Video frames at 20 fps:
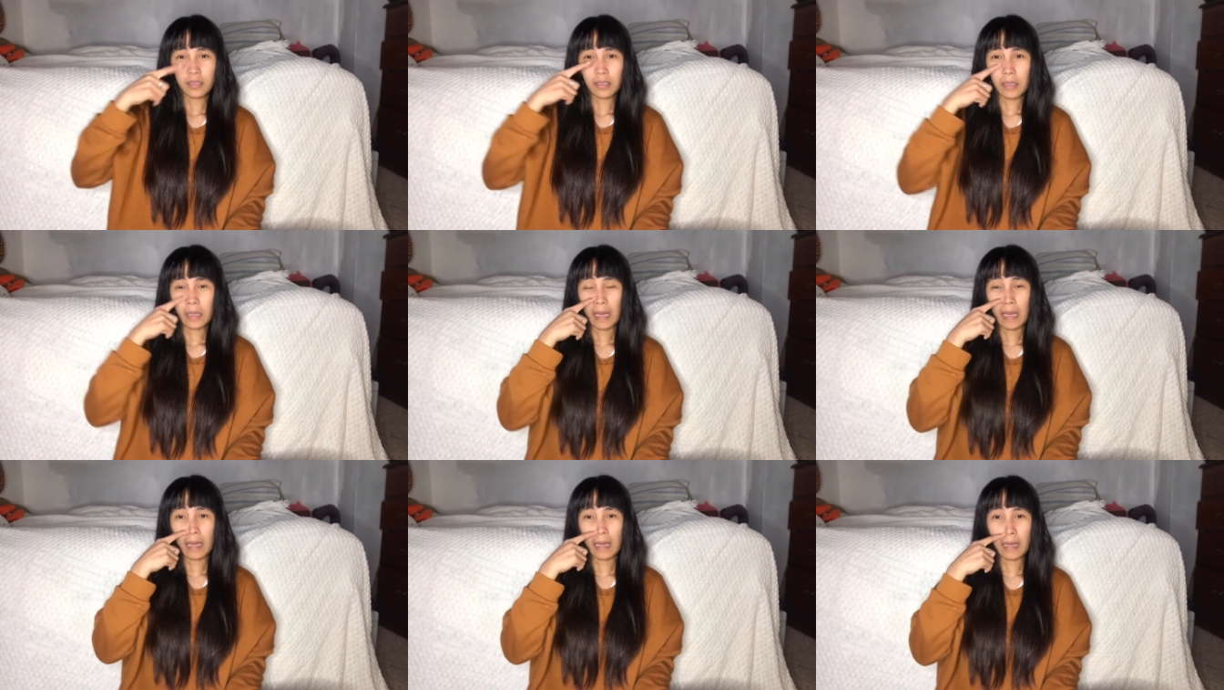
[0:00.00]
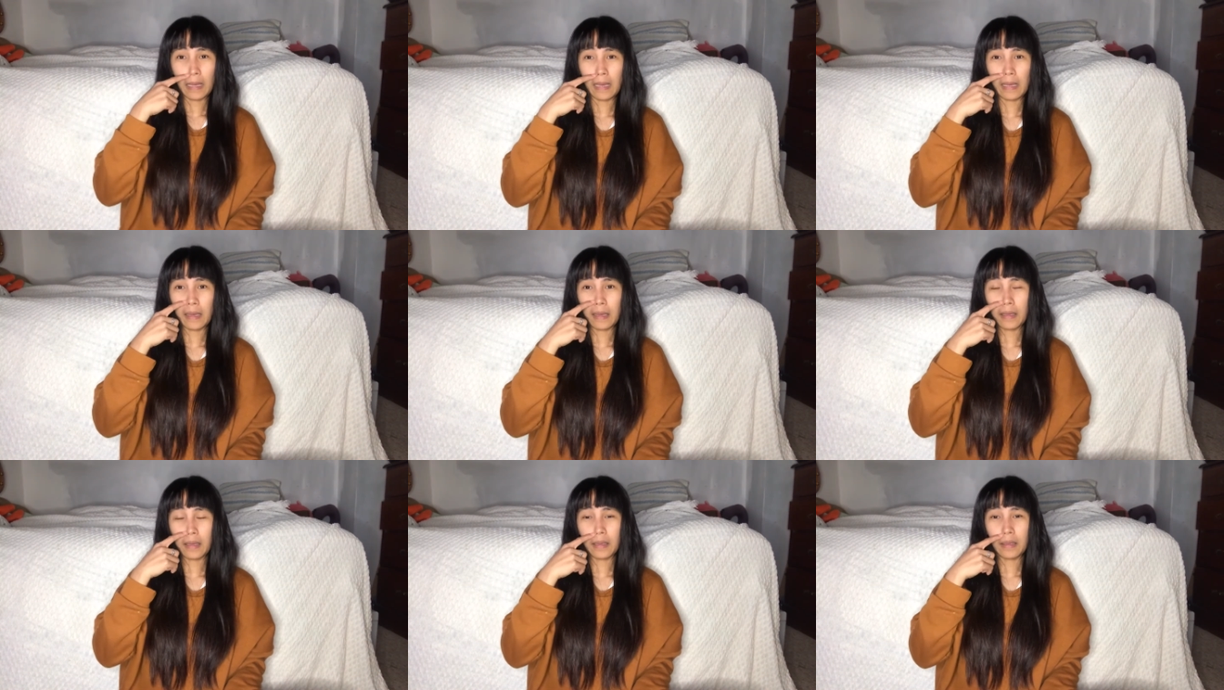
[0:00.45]

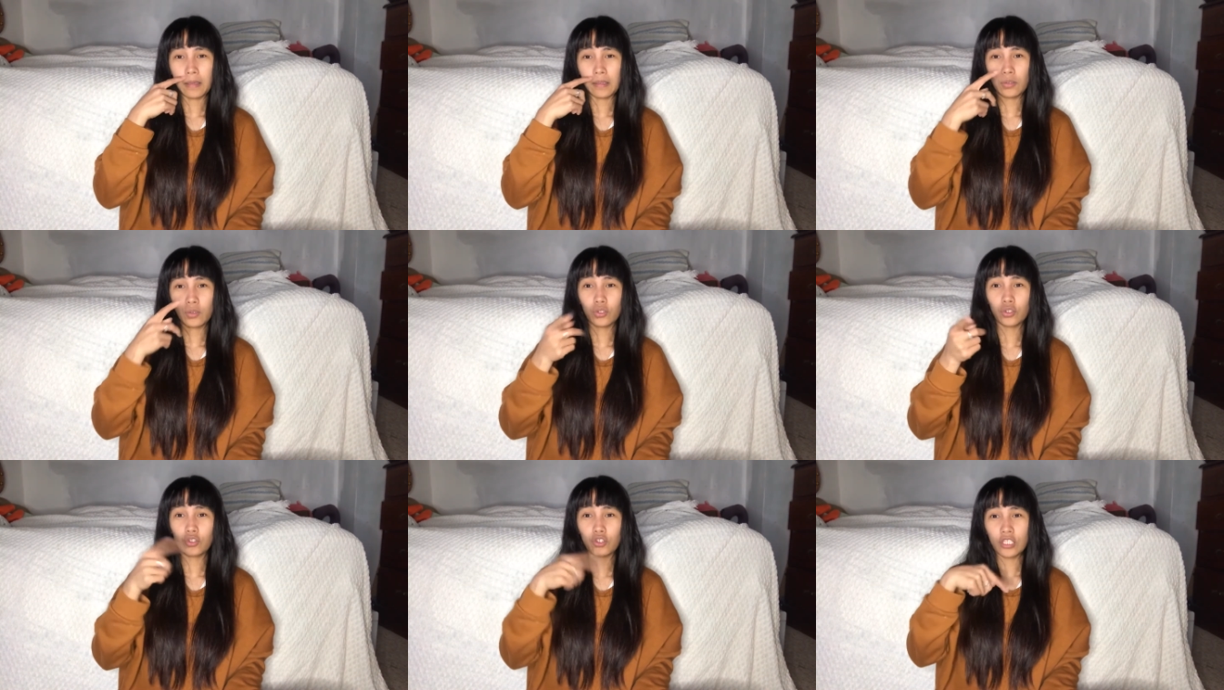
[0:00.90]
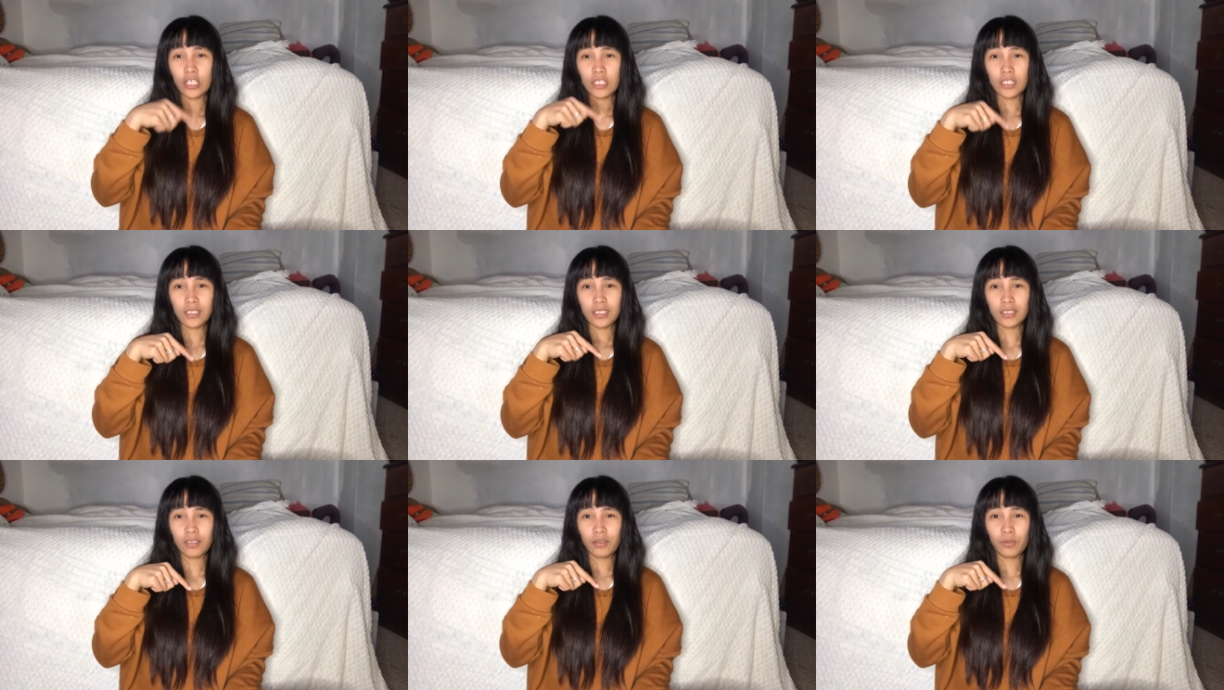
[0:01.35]
go to the
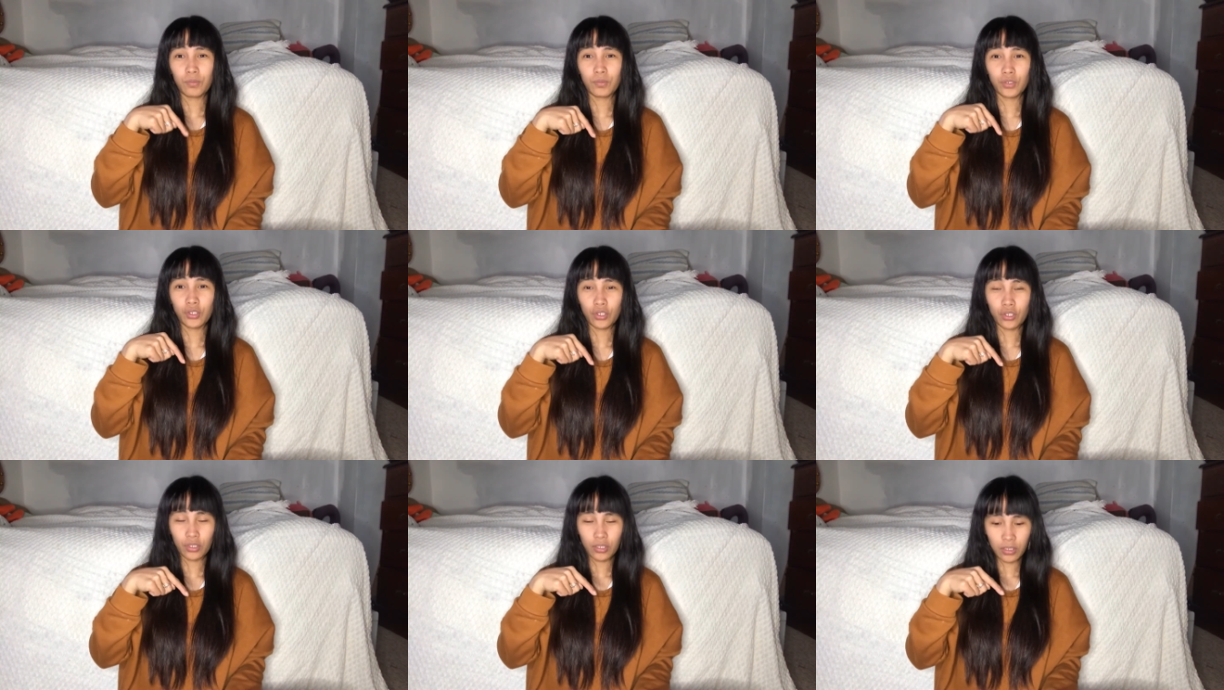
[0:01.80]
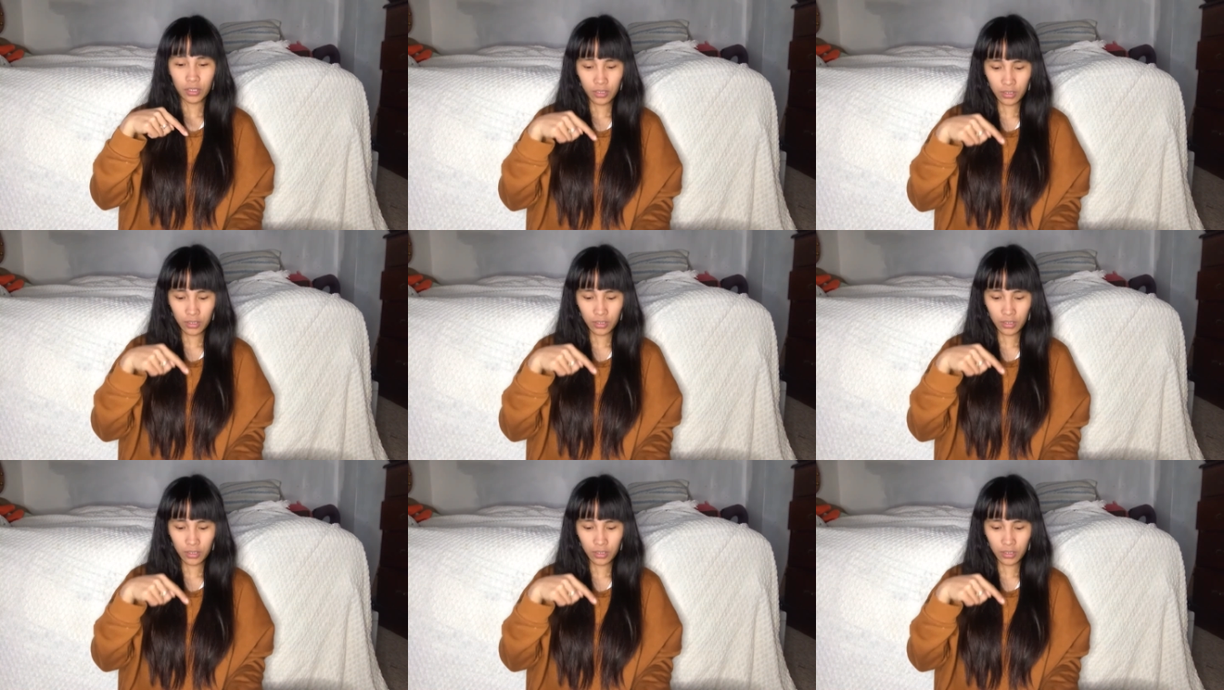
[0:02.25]
description